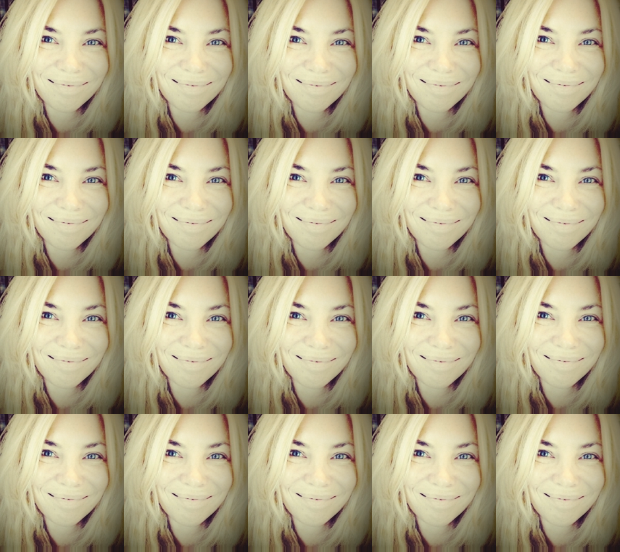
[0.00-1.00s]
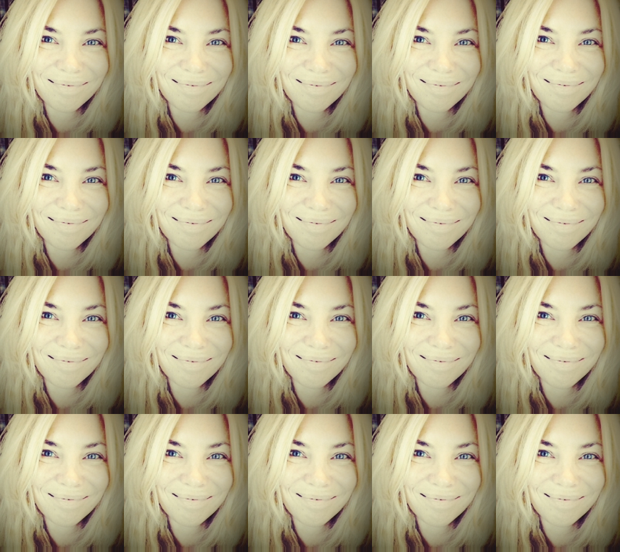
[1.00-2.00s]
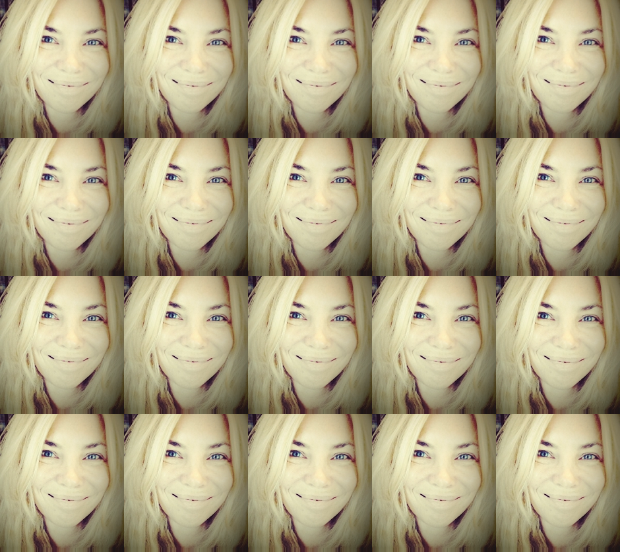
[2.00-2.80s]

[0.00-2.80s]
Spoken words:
No one is speaking in this clip.